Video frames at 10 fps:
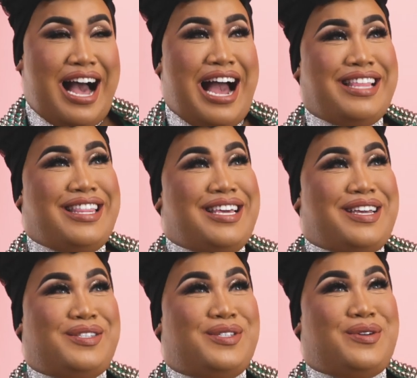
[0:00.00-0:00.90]
I think
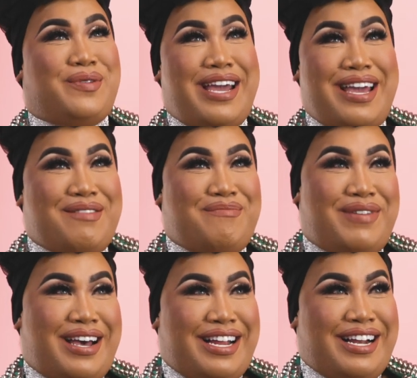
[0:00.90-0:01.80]
it's great,
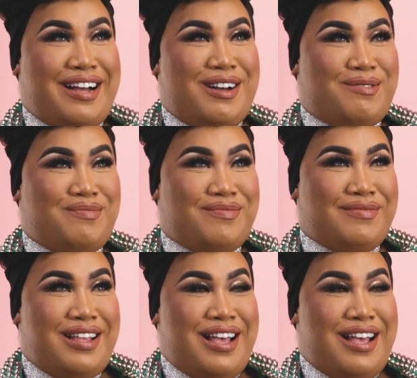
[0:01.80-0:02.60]
but um,